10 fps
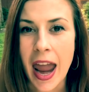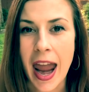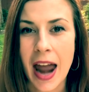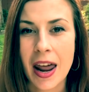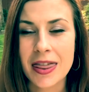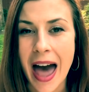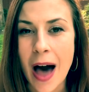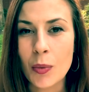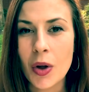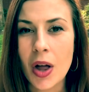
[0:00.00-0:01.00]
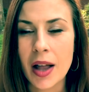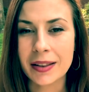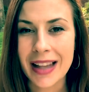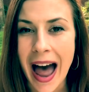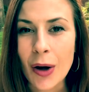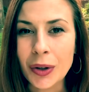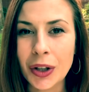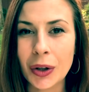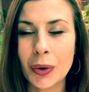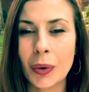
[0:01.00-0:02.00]
And that will allow
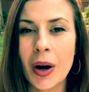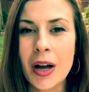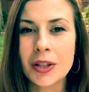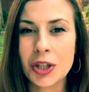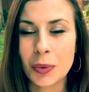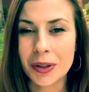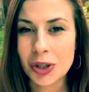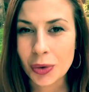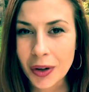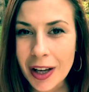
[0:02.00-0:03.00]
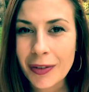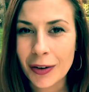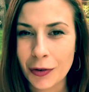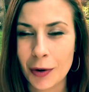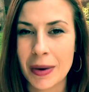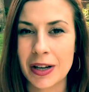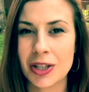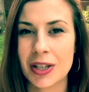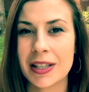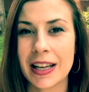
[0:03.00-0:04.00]
you to retrieve
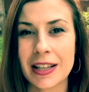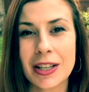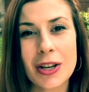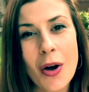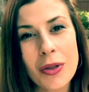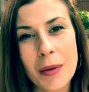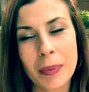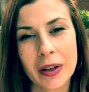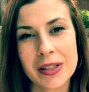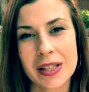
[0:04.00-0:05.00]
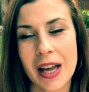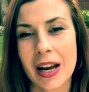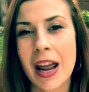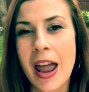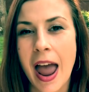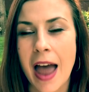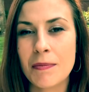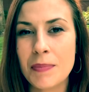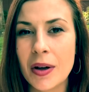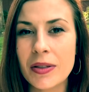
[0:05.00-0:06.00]
information, to get to know the person
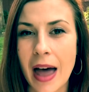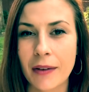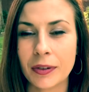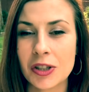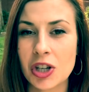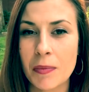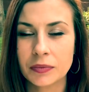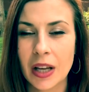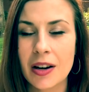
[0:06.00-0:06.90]
and build that friendship.